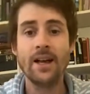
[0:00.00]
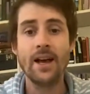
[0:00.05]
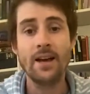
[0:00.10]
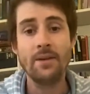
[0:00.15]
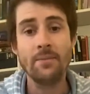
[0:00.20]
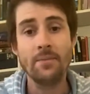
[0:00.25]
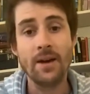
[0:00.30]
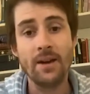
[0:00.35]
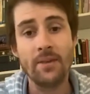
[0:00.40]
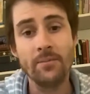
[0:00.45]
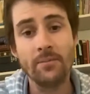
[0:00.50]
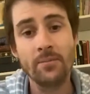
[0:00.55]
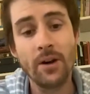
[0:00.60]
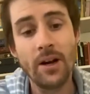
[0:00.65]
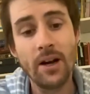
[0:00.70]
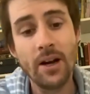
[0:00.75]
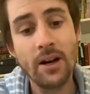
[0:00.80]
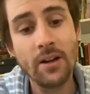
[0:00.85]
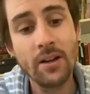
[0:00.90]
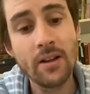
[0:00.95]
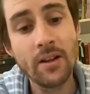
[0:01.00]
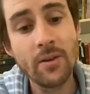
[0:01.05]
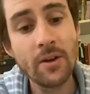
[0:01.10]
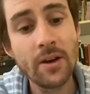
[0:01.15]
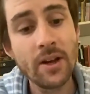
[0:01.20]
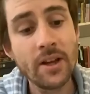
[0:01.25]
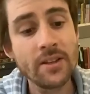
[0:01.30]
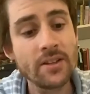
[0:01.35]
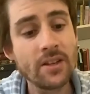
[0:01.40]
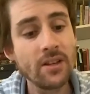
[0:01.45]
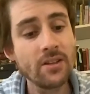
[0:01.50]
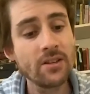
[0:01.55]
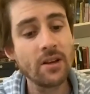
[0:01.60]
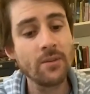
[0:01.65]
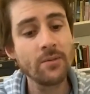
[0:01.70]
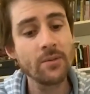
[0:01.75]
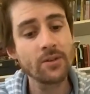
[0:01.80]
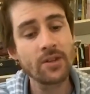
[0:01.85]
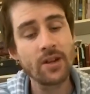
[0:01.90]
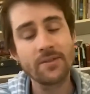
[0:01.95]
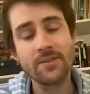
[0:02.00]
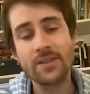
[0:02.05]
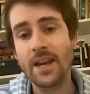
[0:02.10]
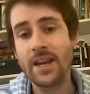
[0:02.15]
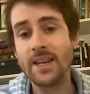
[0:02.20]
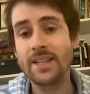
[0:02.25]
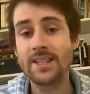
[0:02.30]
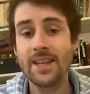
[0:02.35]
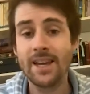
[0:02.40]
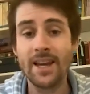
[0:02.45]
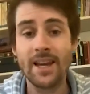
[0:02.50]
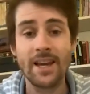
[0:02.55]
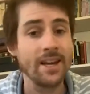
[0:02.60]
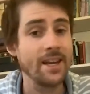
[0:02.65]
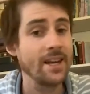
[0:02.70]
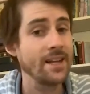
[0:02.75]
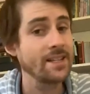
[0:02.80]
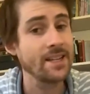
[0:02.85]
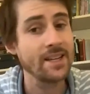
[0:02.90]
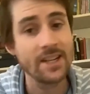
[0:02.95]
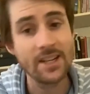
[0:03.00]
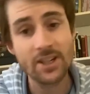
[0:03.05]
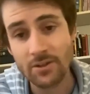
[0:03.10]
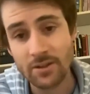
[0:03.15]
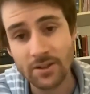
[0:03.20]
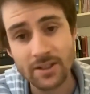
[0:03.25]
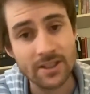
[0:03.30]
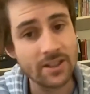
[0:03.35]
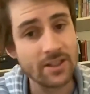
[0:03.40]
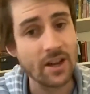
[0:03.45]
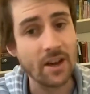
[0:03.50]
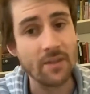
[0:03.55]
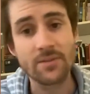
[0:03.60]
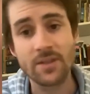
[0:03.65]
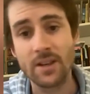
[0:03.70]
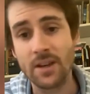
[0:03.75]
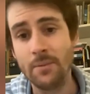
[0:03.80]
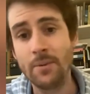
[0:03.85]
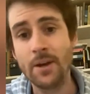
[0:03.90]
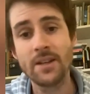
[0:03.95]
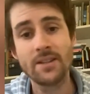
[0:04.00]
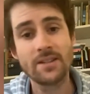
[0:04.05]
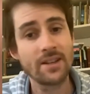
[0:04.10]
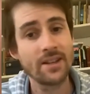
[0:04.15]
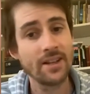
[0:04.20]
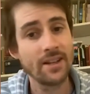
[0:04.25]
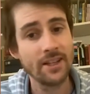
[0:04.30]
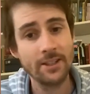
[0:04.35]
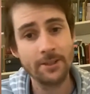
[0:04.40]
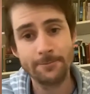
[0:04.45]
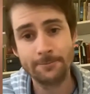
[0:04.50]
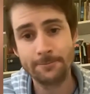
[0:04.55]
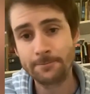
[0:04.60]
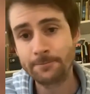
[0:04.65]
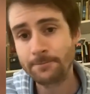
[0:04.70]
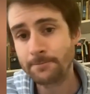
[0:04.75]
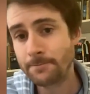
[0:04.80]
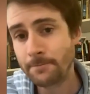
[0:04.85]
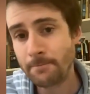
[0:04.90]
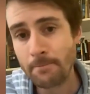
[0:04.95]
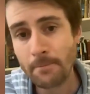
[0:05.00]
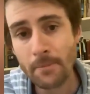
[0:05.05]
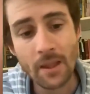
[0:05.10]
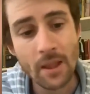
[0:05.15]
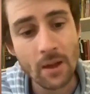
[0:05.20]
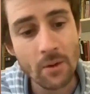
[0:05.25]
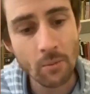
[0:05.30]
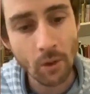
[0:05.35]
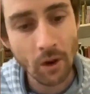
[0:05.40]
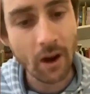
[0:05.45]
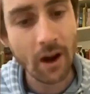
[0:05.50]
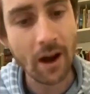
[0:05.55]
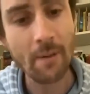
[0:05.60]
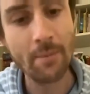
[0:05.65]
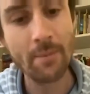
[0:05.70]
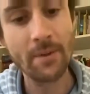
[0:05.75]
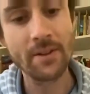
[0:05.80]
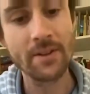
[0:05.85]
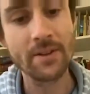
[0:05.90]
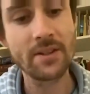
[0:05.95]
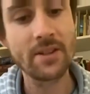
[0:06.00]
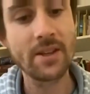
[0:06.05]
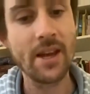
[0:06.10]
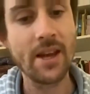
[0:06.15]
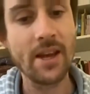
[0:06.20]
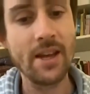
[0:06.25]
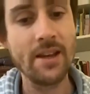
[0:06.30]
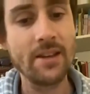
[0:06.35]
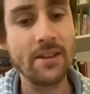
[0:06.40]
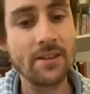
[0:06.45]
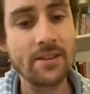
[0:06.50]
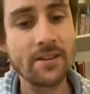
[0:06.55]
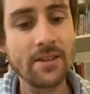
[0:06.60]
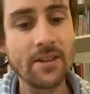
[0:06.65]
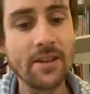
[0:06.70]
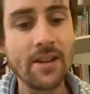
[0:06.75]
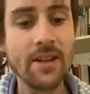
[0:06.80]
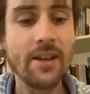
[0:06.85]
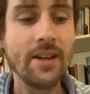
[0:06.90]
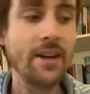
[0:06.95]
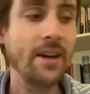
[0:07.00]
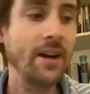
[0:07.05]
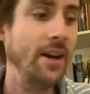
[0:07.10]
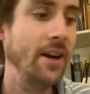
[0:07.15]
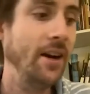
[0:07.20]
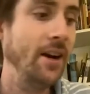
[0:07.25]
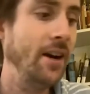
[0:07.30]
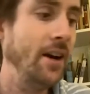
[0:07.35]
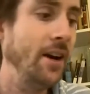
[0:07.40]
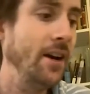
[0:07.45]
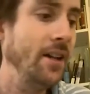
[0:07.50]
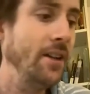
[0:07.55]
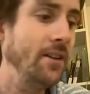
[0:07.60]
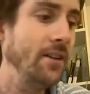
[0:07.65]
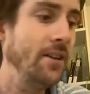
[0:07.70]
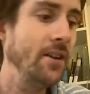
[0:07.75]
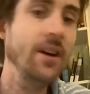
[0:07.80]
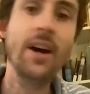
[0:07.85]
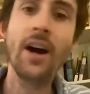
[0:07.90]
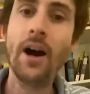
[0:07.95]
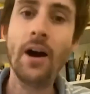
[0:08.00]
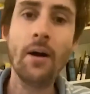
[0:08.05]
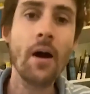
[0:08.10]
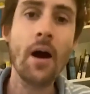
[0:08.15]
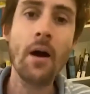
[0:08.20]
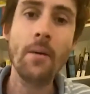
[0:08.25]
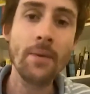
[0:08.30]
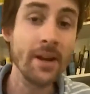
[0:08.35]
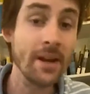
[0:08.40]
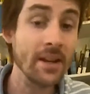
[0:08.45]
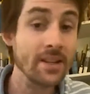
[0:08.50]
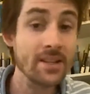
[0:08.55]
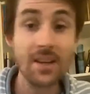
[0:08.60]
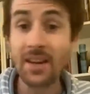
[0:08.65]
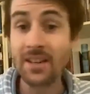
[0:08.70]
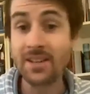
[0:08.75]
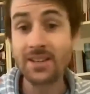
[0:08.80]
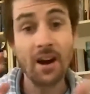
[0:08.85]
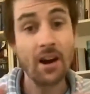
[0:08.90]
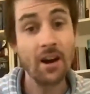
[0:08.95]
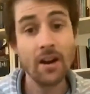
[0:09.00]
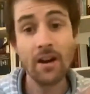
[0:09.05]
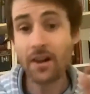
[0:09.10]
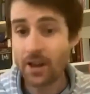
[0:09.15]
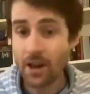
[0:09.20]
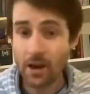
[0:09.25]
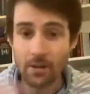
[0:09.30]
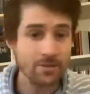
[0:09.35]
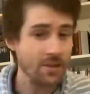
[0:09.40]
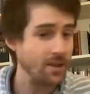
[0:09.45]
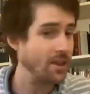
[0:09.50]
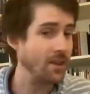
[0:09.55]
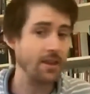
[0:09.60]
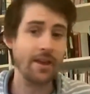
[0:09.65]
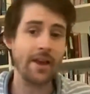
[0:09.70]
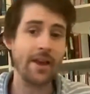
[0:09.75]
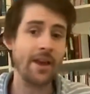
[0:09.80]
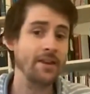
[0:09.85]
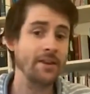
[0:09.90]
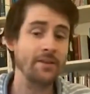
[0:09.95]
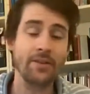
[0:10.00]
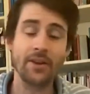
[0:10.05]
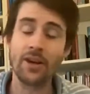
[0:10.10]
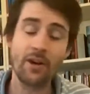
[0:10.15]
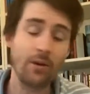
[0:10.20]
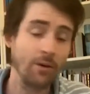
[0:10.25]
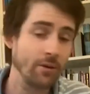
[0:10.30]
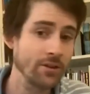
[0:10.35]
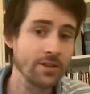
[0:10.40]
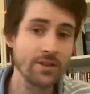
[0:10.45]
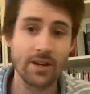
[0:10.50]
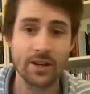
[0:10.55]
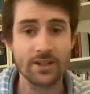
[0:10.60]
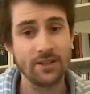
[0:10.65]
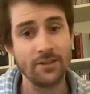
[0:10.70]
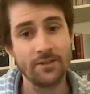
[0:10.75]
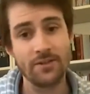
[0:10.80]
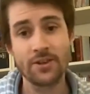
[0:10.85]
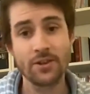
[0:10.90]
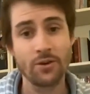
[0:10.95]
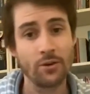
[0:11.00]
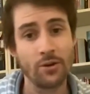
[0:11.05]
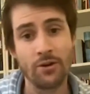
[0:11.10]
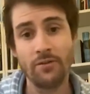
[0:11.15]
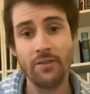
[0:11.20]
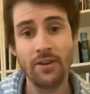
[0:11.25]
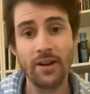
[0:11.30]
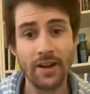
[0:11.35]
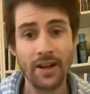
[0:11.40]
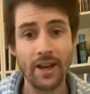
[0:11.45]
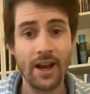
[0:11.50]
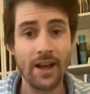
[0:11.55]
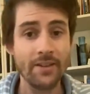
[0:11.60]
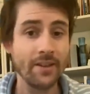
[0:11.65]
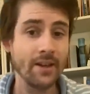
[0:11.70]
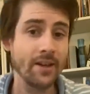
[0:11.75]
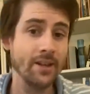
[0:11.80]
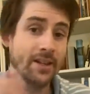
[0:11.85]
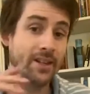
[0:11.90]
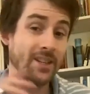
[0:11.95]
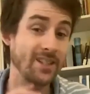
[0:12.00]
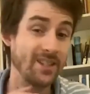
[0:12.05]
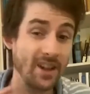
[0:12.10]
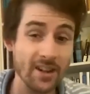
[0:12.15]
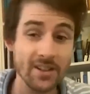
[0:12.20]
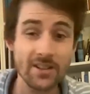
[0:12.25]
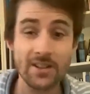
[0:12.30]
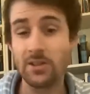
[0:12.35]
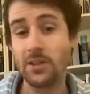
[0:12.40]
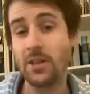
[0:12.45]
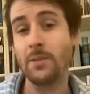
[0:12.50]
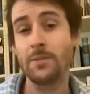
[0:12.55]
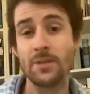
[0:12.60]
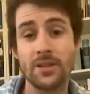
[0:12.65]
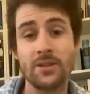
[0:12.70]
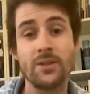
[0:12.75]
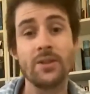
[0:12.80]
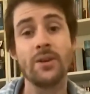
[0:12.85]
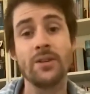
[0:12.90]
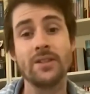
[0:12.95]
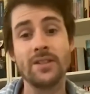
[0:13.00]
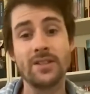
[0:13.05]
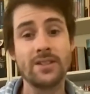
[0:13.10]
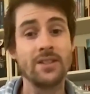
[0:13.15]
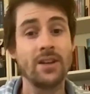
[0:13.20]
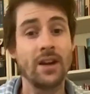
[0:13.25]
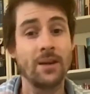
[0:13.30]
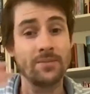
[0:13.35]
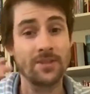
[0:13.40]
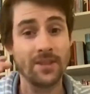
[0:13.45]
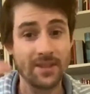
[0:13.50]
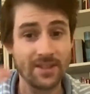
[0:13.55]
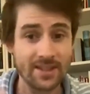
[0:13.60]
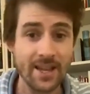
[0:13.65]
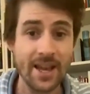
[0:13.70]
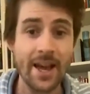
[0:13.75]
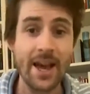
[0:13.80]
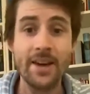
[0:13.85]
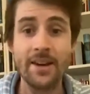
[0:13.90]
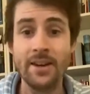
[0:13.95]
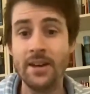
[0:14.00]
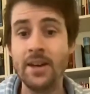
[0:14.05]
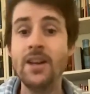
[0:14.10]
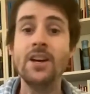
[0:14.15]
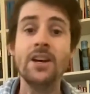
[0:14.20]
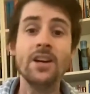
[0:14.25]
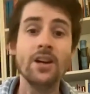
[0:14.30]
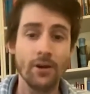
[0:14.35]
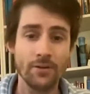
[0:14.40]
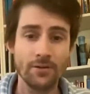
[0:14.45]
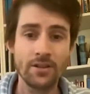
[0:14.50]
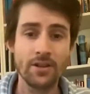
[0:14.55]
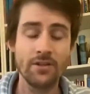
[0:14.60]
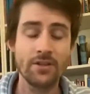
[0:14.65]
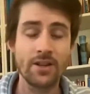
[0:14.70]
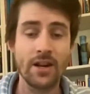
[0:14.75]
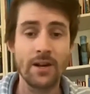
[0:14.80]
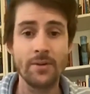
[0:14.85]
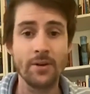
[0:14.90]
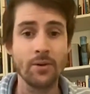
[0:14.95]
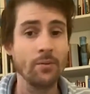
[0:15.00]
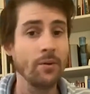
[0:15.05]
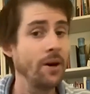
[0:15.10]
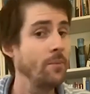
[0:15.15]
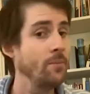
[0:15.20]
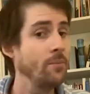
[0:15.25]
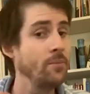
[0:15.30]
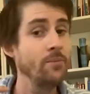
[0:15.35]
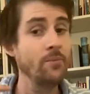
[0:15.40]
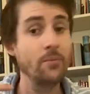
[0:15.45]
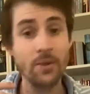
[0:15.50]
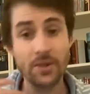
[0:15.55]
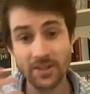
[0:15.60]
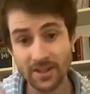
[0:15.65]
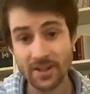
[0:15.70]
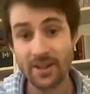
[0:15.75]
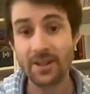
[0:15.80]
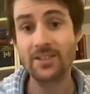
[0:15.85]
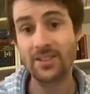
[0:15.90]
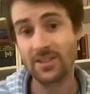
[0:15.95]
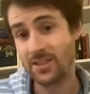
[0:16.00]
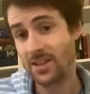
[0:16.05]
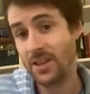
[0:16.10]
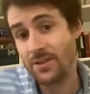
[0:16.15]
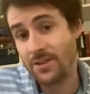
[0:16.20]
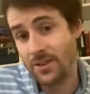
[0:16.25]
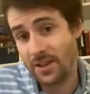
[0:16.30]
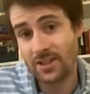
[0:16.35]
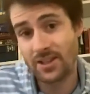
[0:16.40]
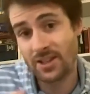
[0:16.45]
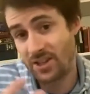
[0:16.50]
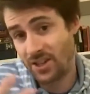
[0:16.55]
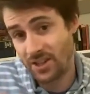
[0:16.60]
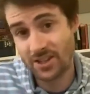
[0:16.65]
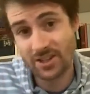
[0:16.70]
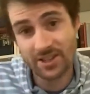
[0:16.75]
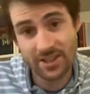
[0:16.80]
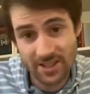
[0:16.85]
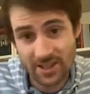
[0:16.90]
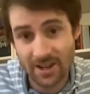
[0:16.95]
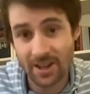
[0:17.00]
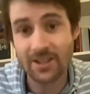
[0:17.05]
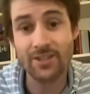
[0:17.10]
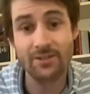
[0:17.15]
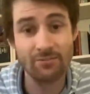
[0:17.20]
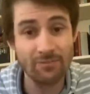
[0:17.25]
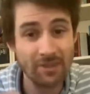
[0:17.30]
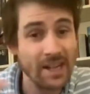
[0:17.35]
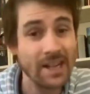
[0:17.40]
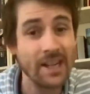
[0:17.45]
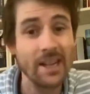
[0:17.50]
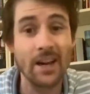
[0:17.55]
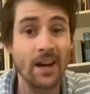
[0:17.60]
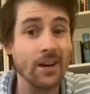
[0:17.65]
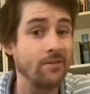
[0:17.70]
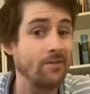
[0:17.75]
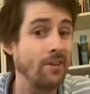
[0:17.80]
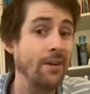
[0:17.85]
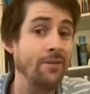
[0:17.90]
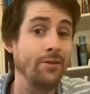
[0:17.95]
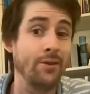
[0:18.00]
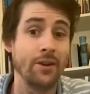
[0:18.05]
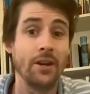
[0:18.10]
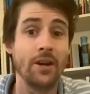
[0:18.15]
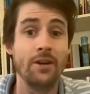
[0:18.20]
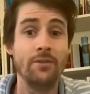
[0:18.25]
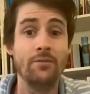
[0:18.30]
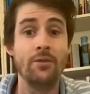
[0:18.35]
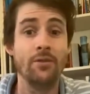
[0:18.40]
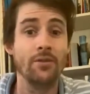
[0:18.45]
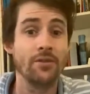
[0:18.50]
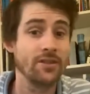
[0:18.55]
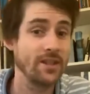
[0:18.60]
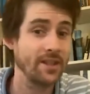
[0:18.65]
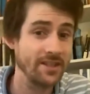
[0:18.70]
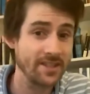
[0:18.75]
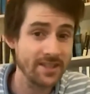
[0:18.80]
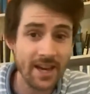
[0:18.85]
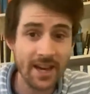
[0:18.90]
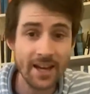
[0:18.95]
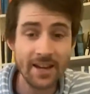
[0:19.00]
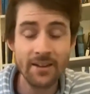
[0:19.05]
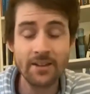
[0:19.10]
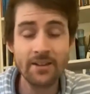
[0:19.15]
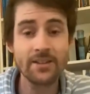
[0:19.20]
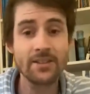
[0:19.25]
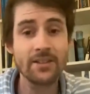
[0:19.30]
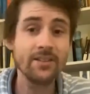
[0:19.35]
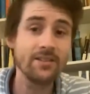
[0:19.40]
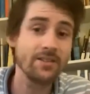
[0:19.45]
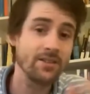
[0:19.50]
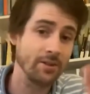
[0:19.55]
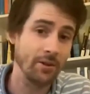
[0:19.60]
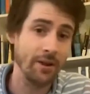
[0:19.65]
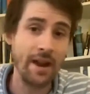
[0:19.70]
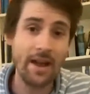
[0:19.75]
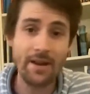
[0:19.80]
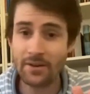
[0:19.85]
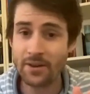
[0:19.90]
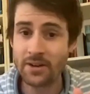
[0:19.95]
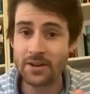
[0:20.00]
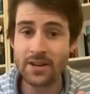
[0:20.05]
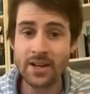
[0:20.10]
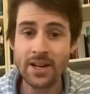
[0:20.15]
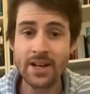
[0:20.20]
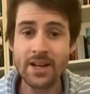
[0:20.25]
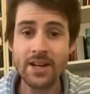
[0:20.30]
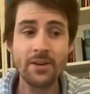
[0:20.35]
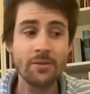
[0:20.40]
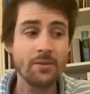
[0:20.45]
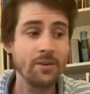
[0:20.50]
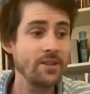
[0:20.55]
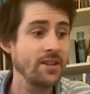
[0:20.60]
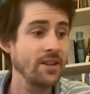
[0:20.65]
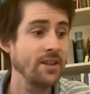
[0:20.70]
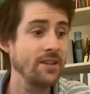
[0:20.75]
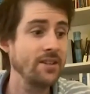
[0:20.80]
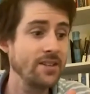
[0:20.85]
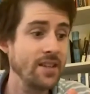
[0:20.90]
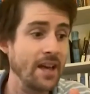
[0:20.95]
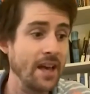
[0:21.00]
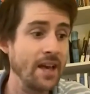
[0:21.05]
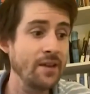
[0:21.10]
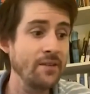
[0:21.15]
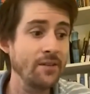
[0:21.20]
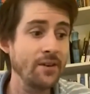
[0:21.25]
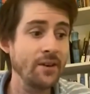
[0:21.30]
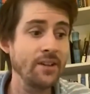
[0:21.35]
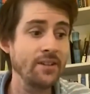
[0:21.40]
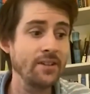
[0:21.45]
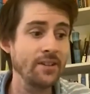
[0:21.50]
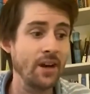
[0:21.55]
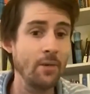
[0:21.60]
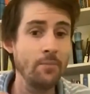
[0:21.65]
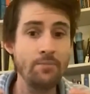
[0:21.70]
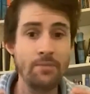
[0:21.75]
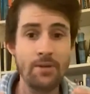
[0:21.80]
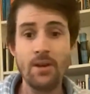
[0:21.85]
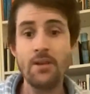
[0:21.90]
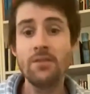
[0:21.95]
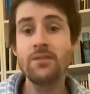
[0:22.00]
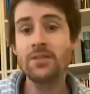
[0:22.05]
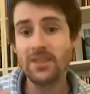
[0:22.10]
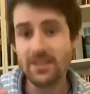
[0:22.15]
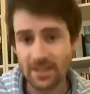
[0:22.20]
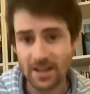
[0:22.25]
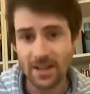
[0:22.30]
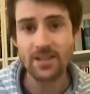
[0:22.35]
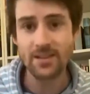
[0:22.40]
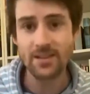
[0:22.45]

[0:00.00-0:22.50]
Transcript: Amen. Well, in 2 Samuel chapter 18, it's an interesting chapter. Basically, what happens is uh, I, I mean, it's it's kind of it comes at the end of a long section of story, really, and, and it starts in chapter chapter ten of two Samuel, where we start to see things start to really unravel and go wrong. So in ten to eleven, we see David abuses